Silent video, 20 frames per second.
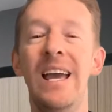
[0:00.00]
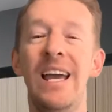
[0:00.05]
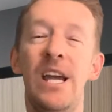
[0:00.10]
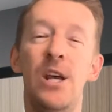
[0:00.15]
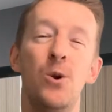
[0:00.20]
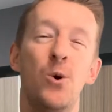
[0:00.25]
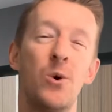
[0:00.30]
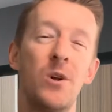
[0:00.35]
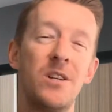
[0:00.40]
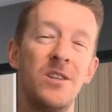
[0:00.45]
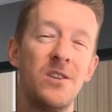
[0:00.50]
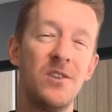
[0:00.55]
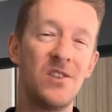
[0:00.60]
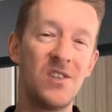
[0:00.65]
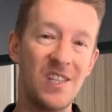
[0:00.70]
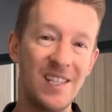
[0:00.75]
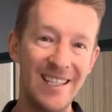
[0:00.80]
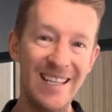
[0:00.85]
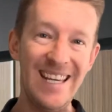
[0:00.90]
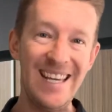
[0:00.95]
in order to
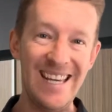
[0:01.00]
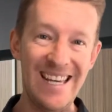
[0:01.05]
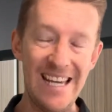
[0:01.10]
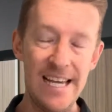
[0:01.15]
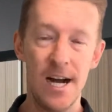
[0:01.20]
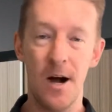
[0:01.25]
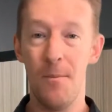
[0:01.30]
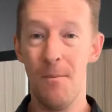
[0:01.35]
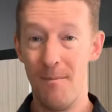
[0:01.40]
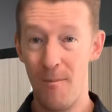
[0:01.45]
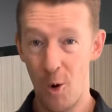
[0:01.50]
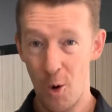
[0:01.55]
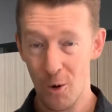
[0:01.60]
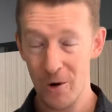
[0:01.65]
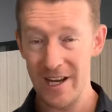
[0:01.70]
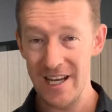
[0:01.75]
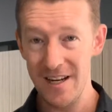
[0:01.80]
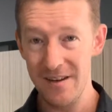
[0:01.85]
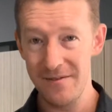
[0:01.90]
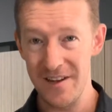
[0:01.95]
see
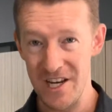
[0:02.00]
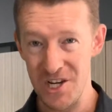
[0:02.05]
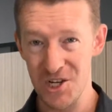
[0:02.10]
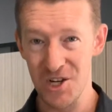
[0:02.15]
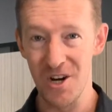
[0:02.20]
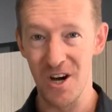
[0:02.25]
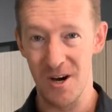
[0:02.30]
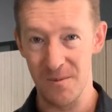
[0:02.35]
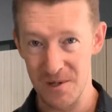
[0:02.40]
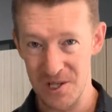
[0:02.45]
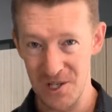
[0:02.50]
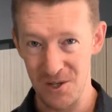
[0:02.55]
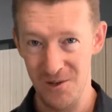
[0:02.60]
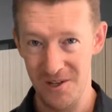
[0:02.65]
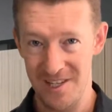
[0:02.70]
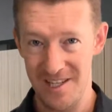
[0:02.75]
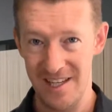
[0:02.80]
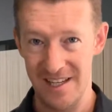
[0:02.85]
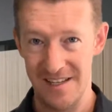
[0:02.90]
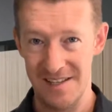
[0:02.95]
more innovation
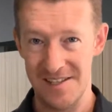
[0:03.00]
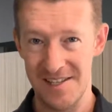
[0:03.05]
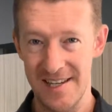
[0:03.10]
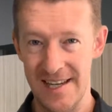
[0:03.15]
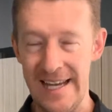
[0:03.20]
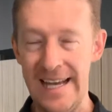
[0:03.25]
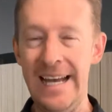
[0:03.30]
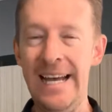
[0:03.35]
opportunities.